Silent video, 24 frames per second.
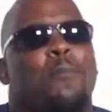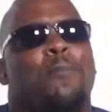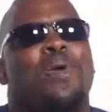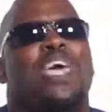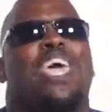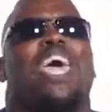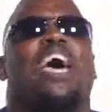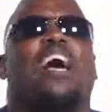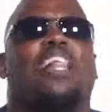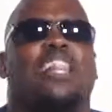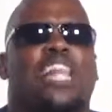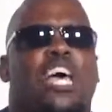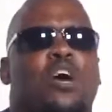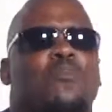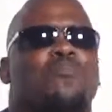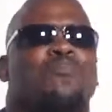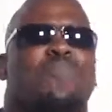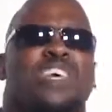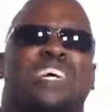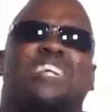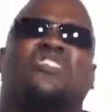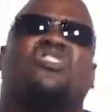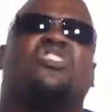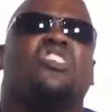
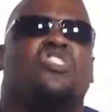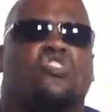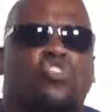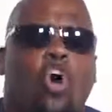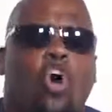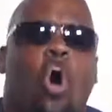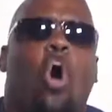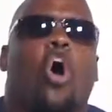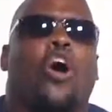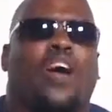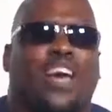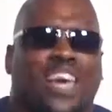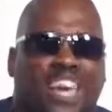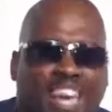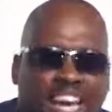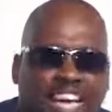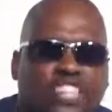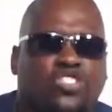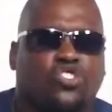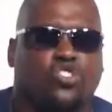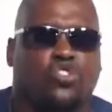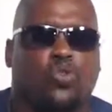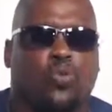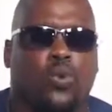BLM, this is our
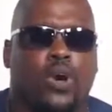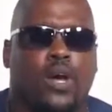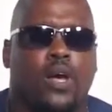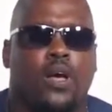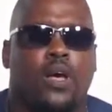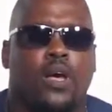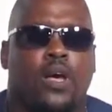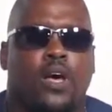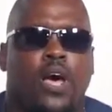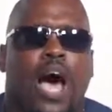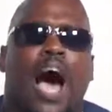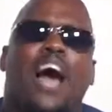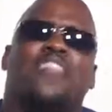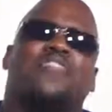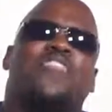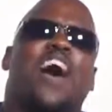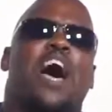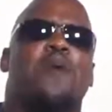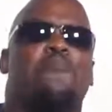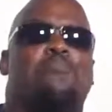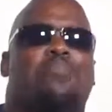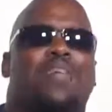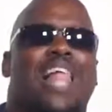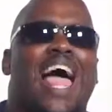history. I
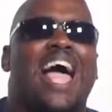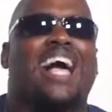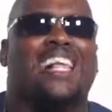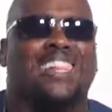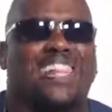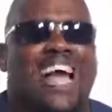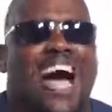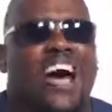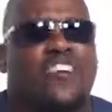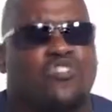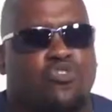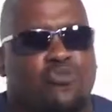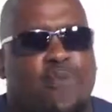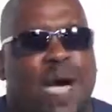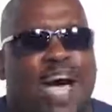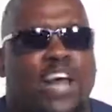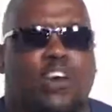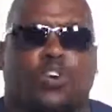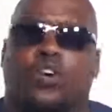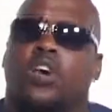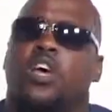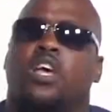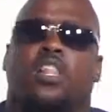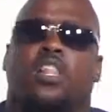thought Black Lives Matter.